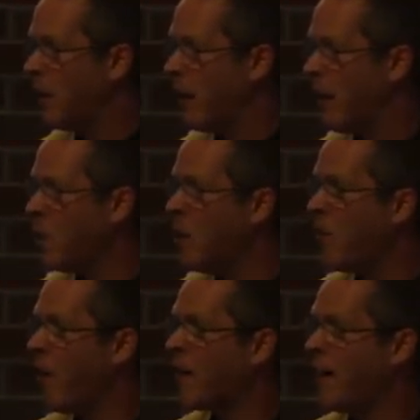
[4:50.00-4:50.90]
How you
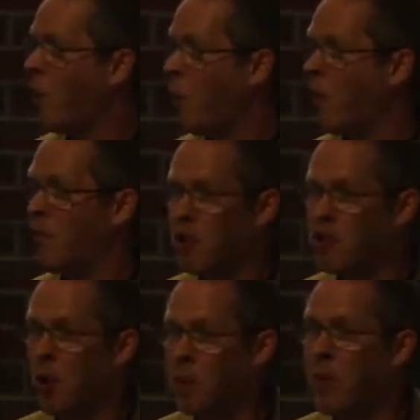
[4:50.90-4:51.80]
find out whether a
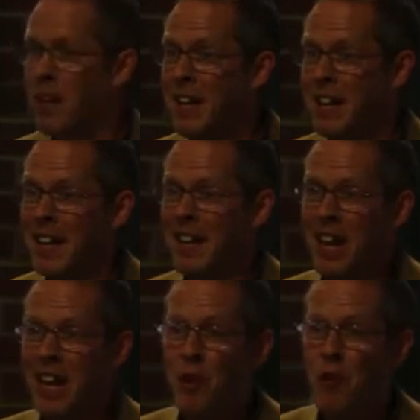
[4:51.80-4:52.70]
shop
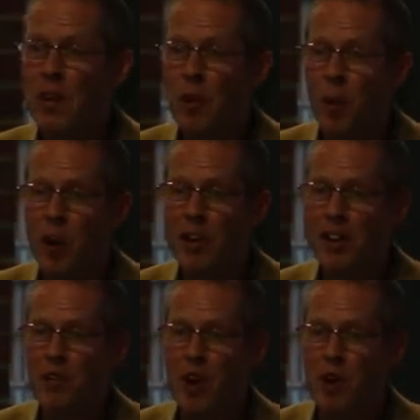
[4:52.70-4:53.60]
in the real world
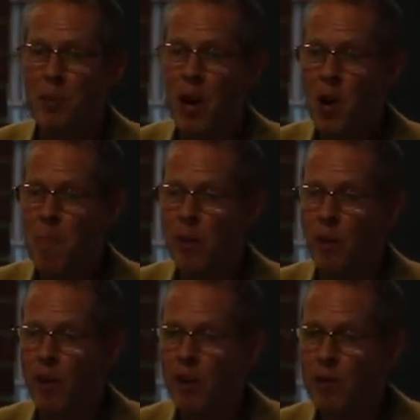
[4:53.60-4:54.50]
is going to be open
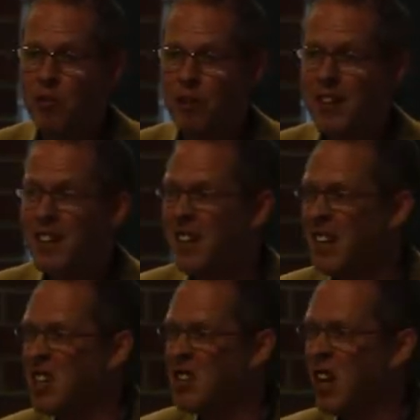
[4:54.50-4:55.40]
or not,
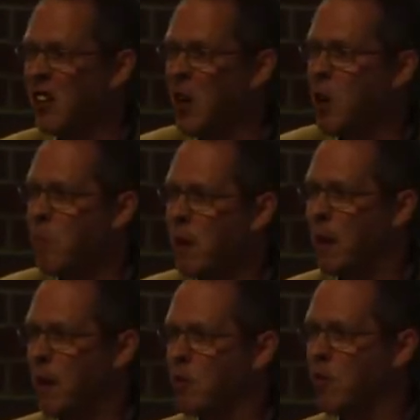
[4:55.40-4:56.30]
you check the
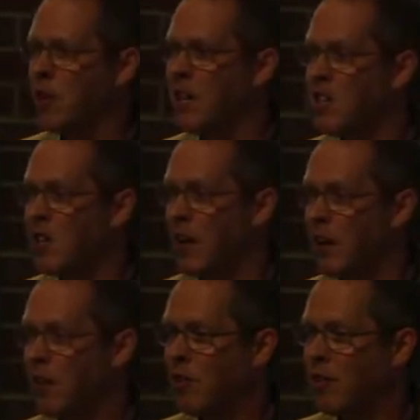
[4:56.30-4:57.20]
opening hours on the
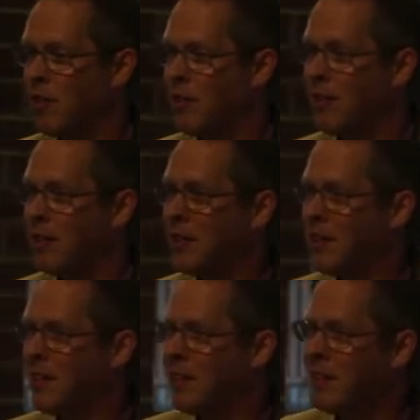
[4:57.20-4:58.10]
internet.
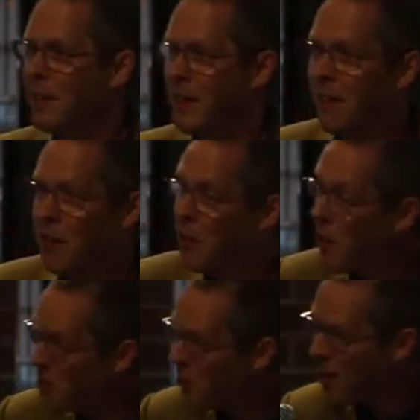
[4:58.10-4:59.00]
If you
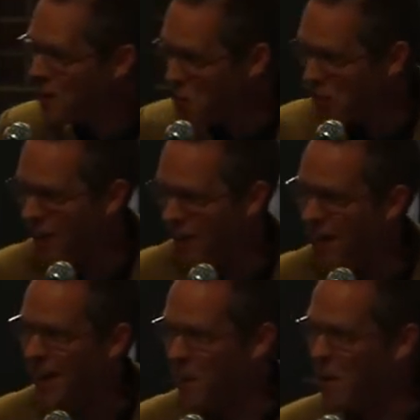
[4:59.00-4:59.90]
don't, you're unusual, and,
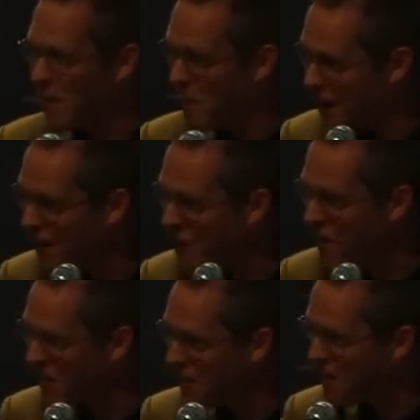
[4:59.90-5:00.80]
I, am rather proud.
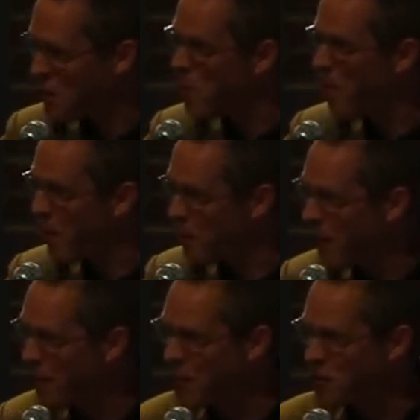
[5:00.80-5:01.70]
That you, you should be rather
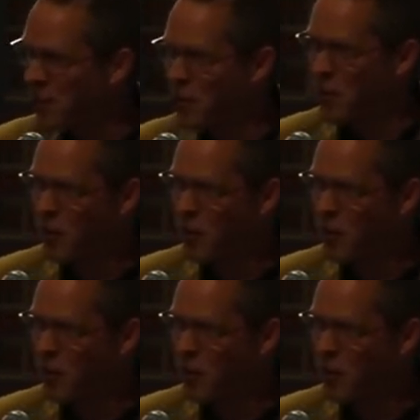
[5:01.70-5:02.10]
proud of yourself if